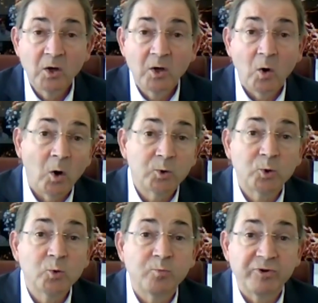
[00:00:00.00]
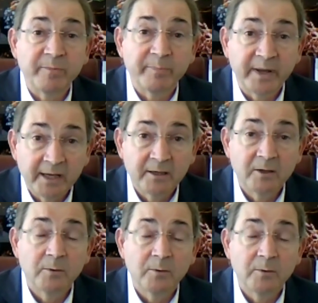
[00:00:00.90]
or to prepare
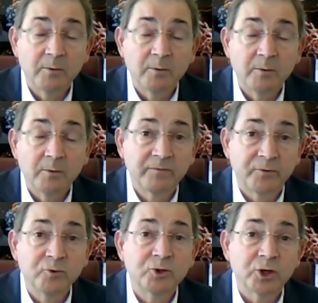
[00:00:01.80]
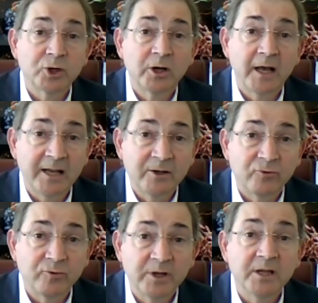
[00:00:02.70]
a potential future
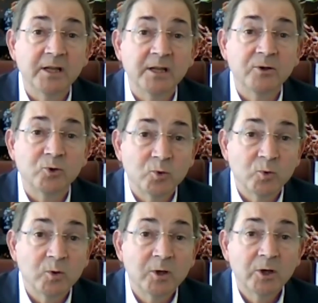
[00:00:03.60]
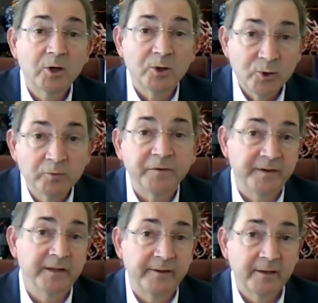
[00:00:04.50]
entry into a new
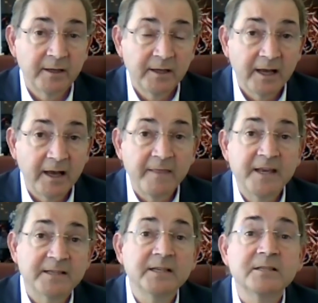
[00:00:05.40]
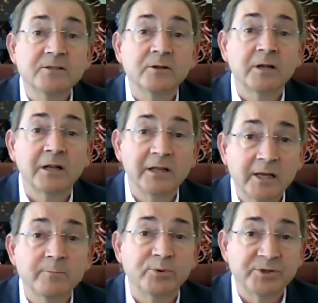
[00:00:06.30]
field. And this is the
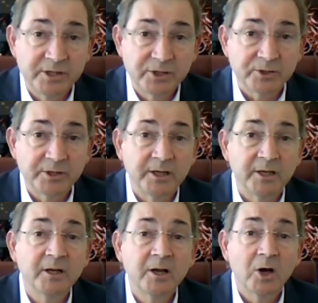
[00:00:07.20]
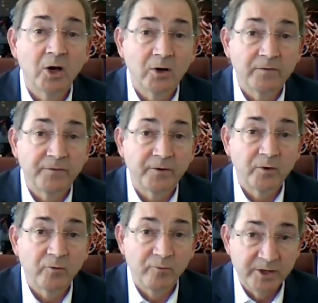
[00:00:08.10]
clear positioning of
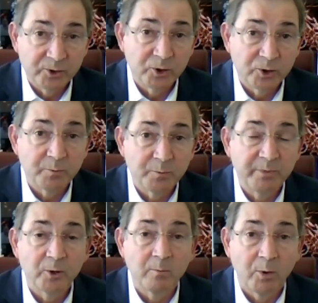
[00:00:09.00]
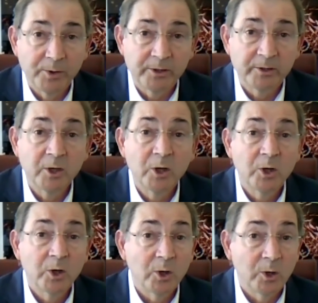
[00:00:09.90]
Research Beyond Border,
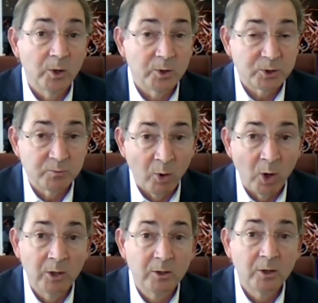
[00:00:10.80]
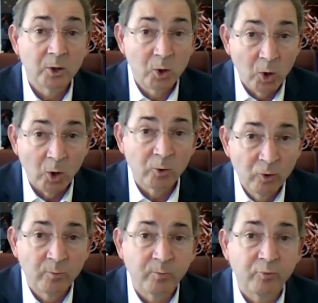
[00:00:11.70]
a small core
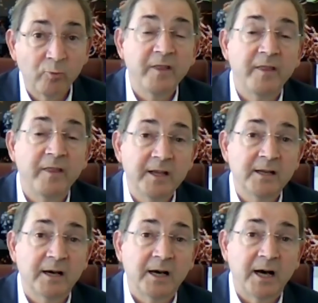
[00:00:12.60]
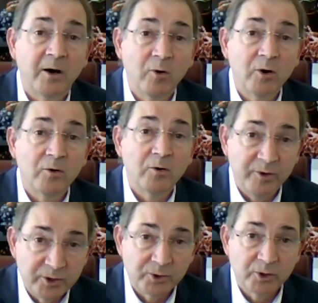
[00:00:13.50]
group within our
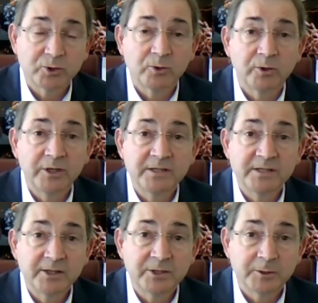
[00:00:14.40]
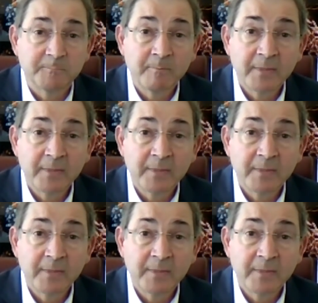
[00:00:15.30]
research organization